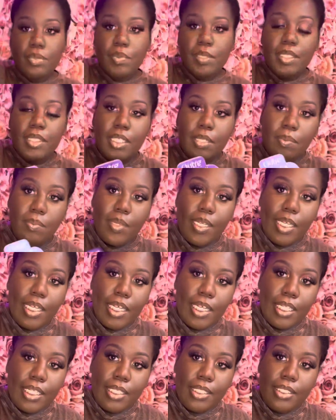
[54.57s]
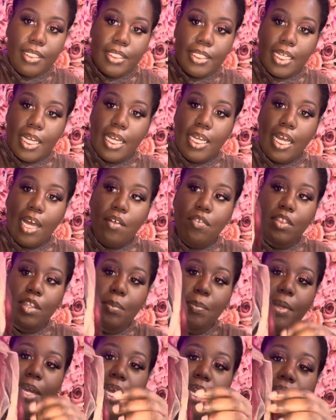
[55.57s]
what the wig looks like out the
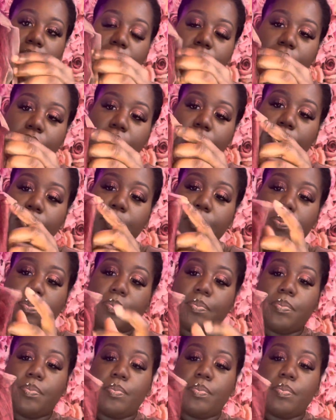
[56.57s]
packaging.